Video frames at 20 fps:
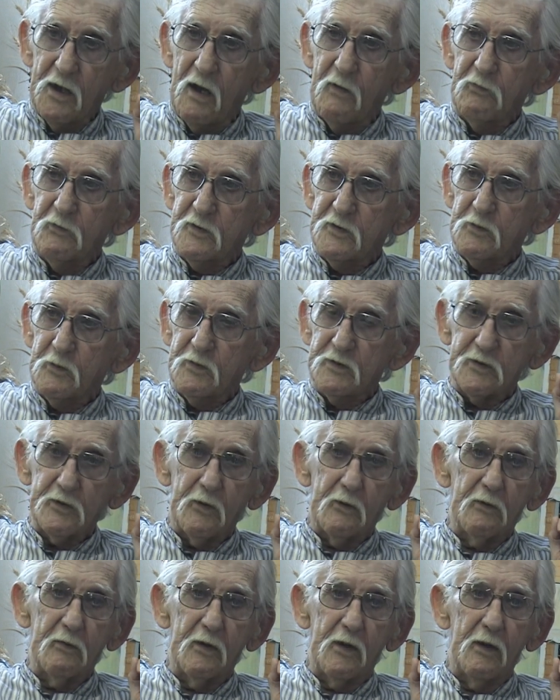office was
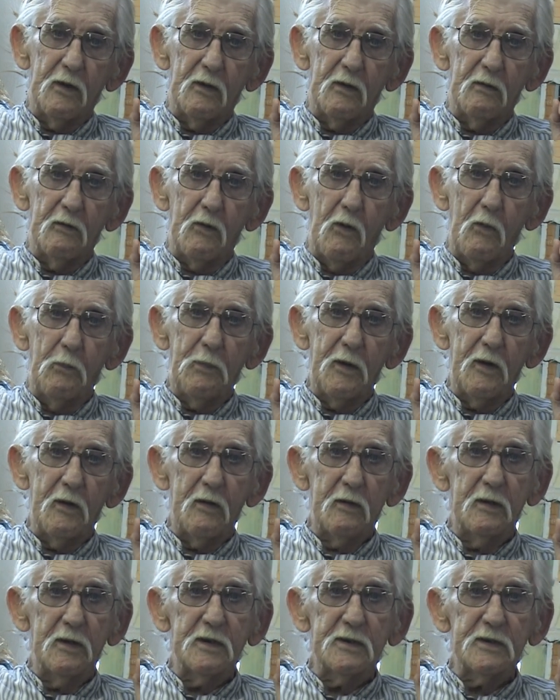up here
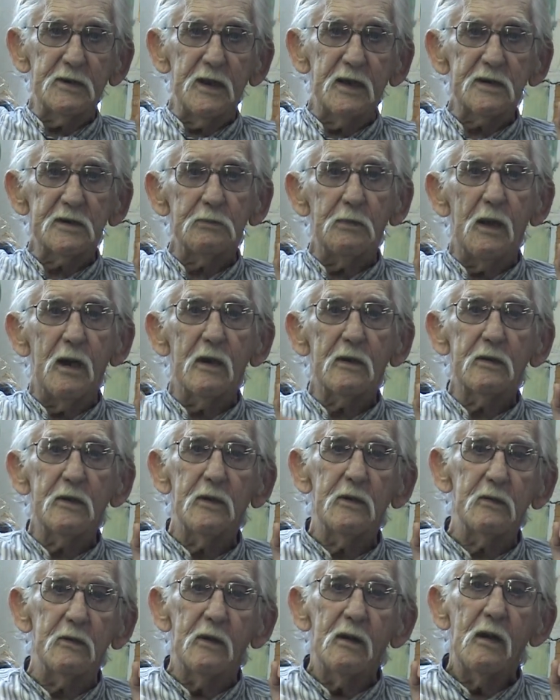in this next block
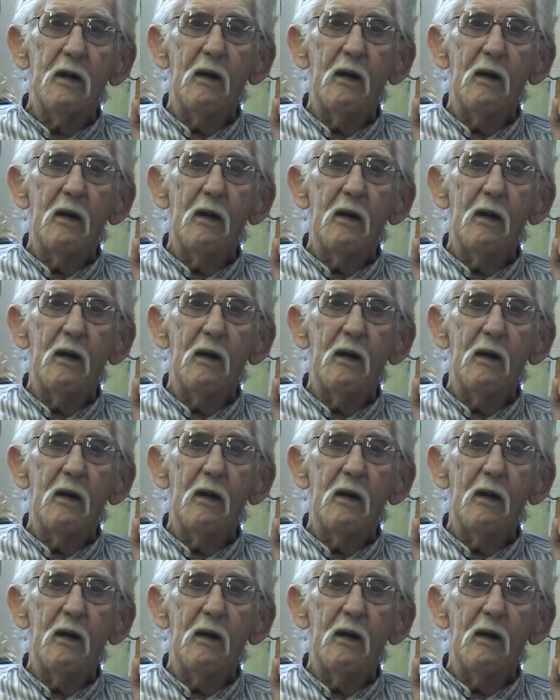too.